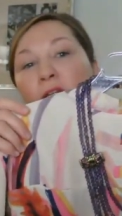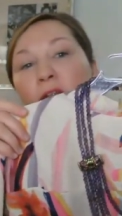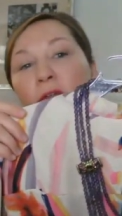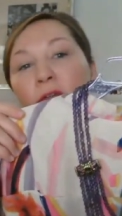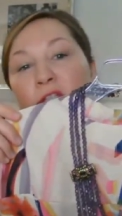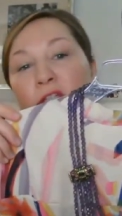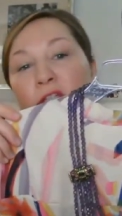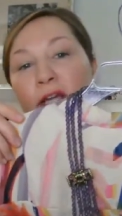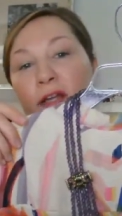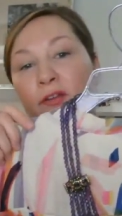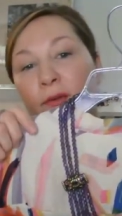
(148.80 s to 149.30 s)

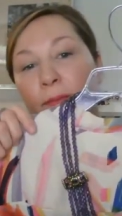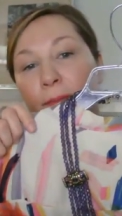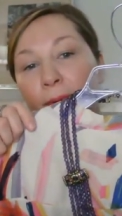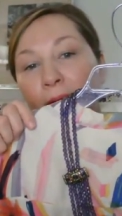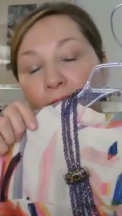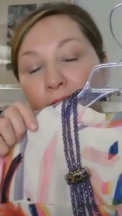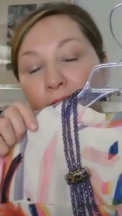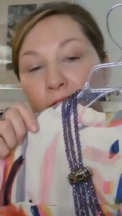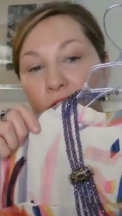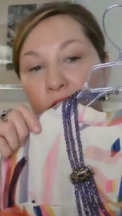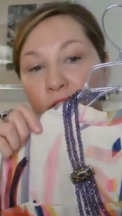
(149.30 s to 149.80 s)
huge
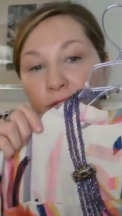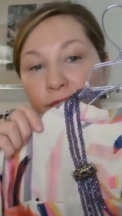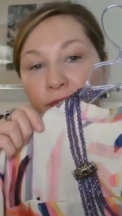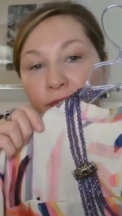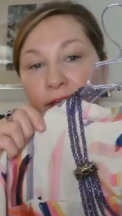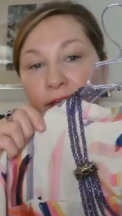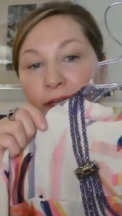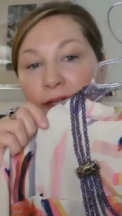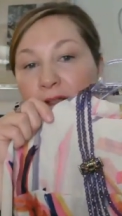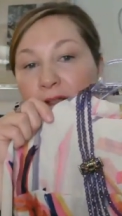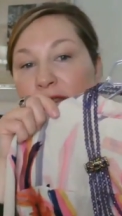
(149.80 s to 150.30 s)
Anthropologie
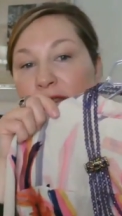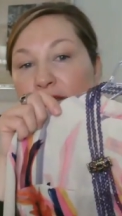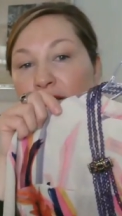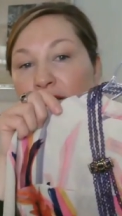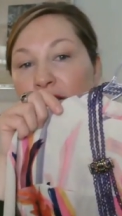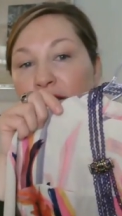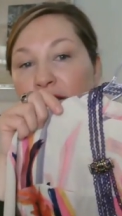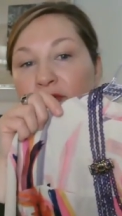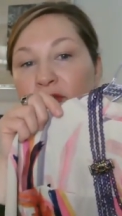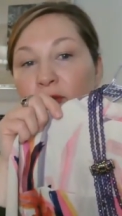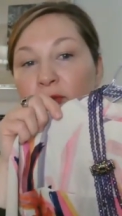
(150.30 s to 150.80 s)
fans, and
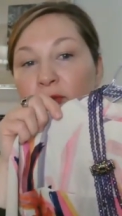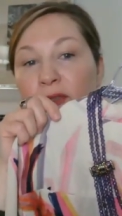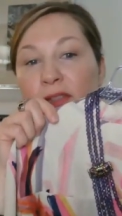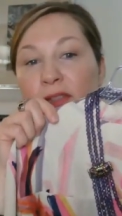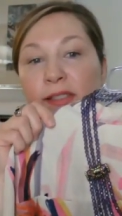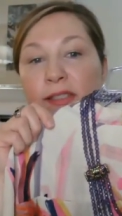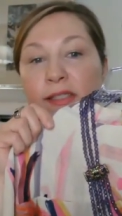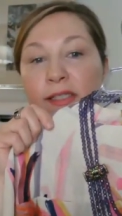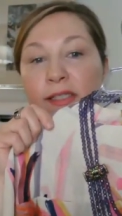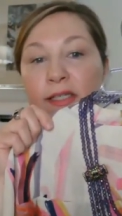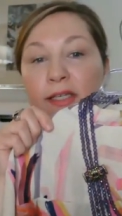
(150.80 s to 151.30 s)
if you can
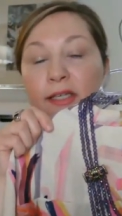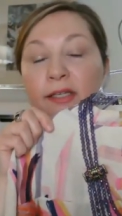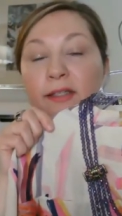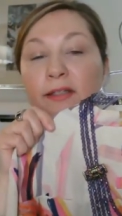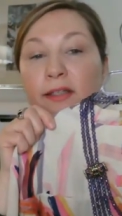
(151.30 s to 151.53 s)
see